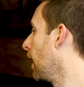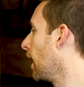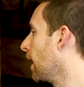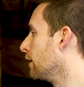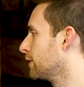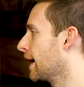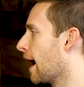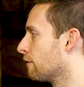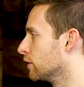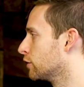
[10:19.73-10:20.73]
if they
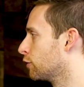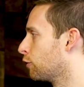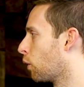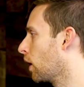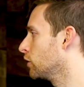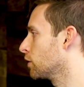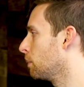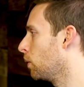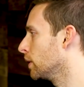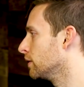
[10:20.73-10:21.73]
average 400
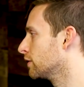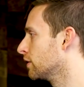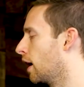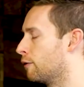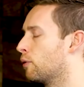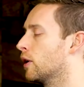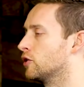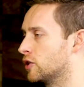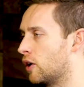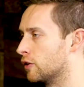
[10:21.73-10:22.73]
points,
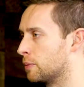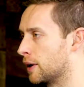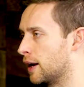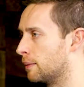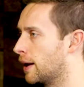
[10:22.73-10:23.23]
400 yards per game.